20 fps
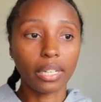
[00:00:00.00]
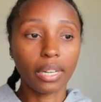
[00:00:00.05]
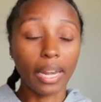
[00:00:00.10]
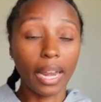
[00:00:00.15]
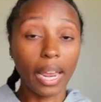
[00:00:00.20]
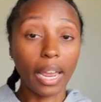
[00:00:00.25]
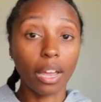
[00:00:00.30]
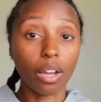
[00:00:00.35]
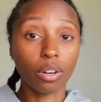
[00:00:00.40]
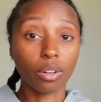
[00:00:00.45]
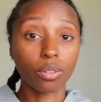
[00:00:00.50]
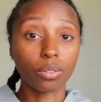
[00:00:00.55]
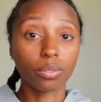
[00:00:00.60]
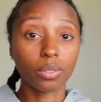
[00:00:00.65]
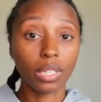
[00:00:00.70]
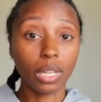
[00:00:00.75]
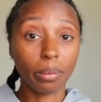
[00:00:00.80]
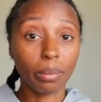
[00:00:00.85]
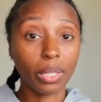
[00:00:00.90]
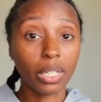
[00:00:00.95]
Now,
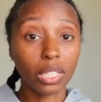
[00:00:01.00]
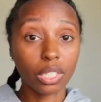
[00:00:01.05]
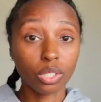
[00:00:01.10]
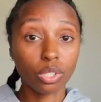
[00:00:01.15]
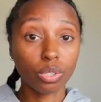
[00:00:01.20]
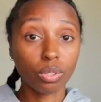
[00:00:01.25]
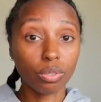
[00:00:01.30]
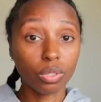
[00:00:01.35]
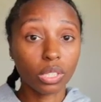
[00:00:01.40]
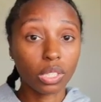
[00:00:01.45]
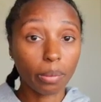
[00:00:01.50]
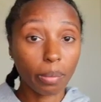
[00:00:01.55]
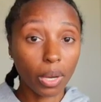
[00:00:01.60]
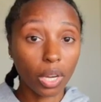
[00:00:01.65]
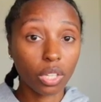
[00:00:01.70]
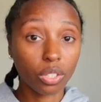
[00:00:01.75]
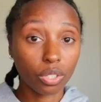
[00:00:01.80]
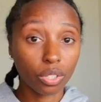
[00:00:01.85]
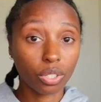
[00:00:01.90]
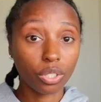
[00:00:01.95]
let me get to some
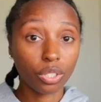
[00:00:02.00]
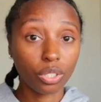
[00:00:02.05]
other